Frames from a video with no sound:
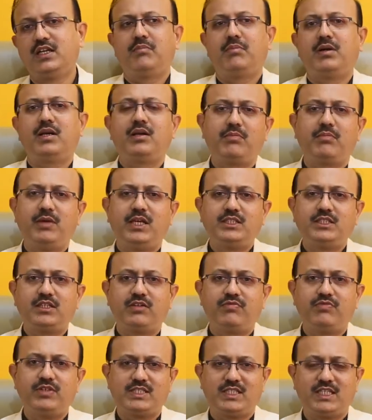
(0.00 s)
but major
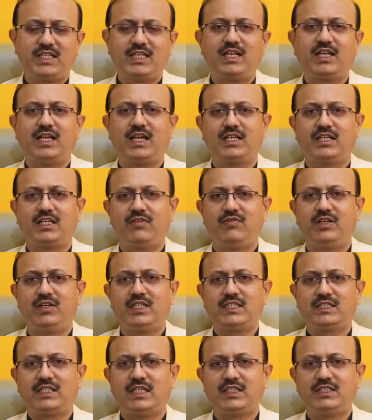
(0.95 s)
physical
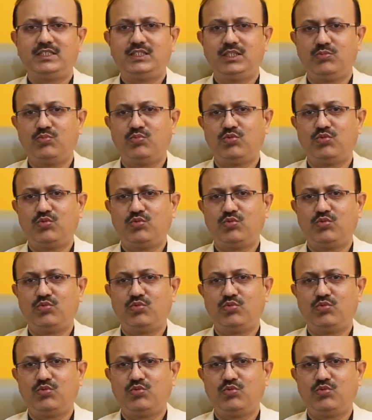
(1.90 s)
activities like gym